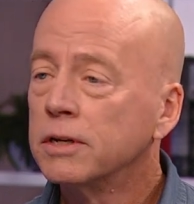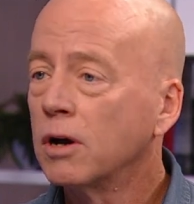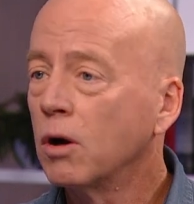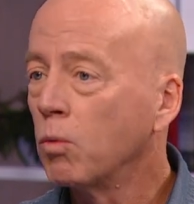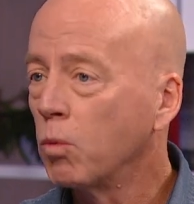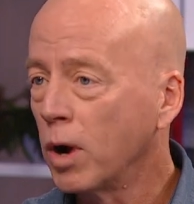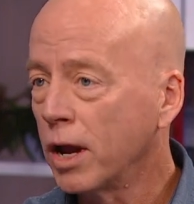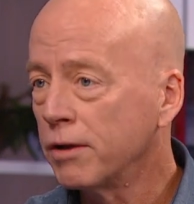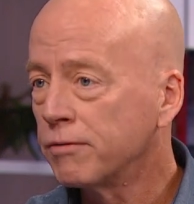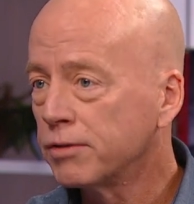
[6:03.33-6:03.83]

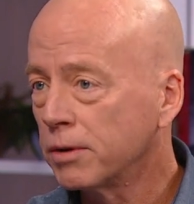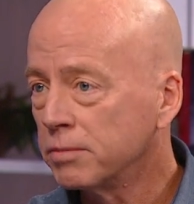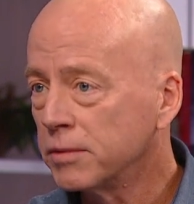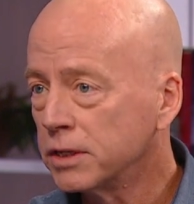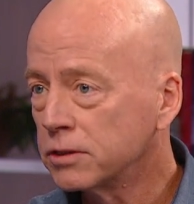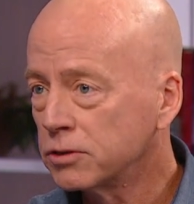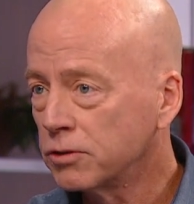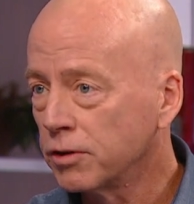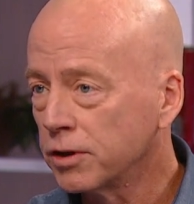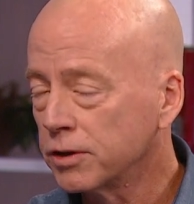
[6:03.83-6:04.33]
away from
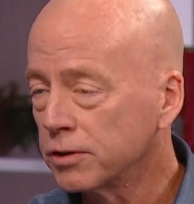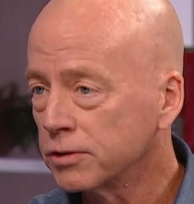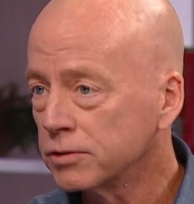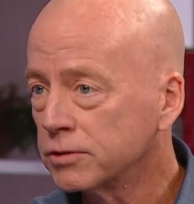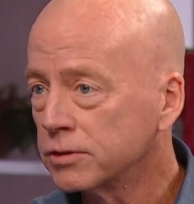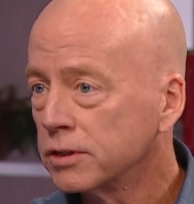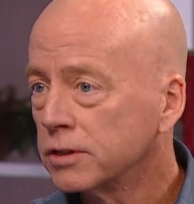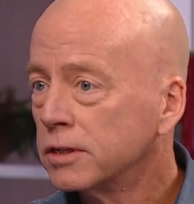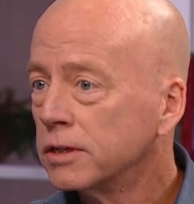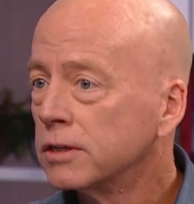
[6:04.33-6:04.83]
these
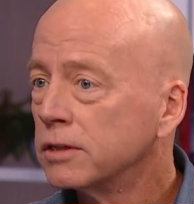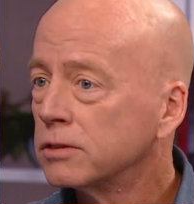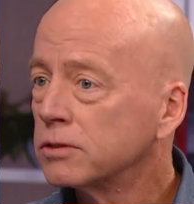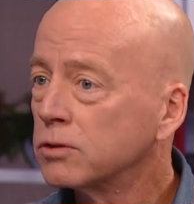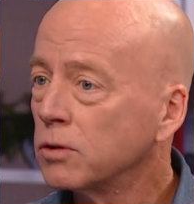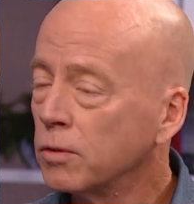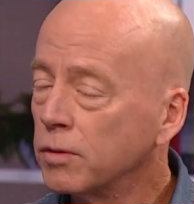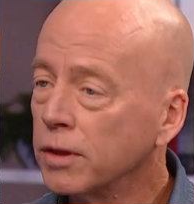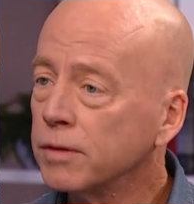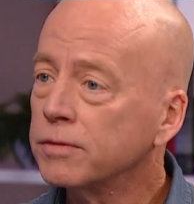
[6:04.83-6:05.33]
critters
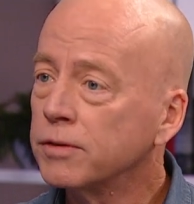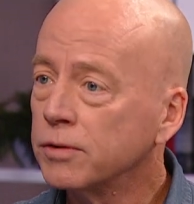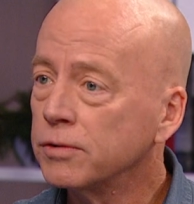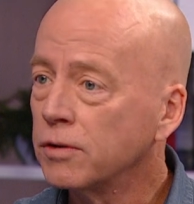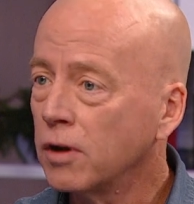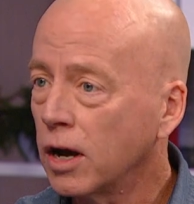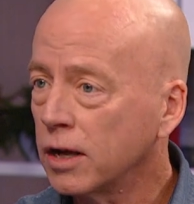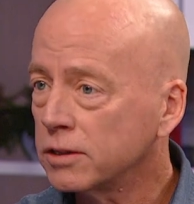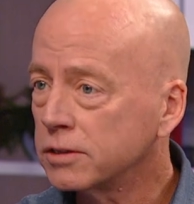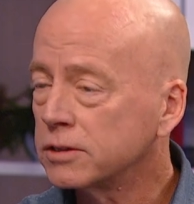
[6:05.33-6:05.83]
so that they're
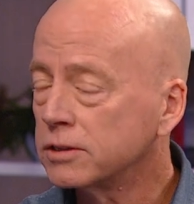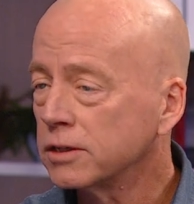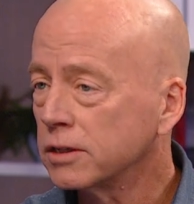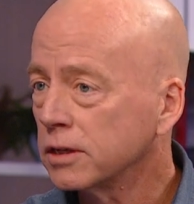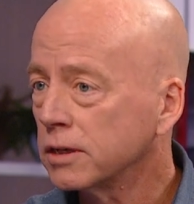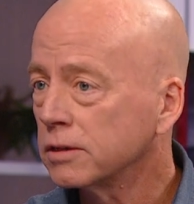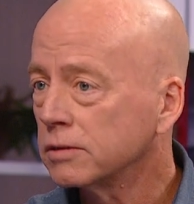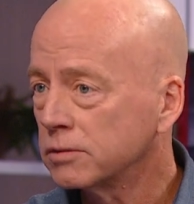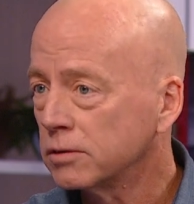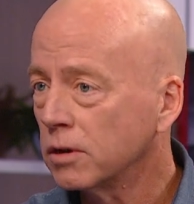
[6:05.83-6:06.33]
not, uh,